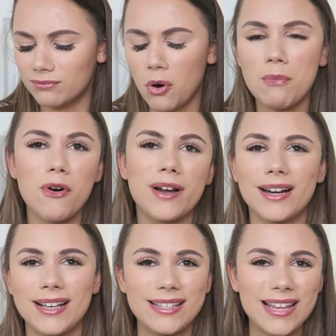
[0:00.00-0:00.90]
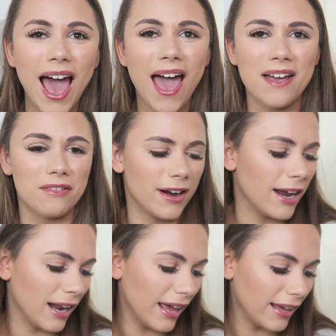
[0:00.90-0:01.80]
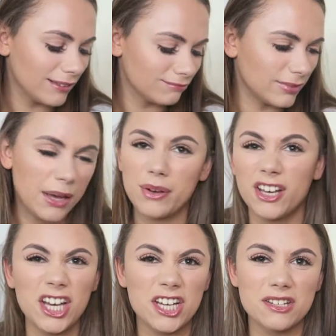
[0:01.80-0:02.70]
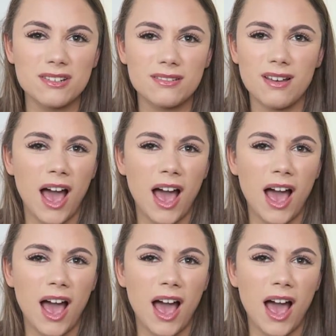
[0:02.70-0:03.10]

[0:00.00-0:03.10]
What more can I say, really? They were good.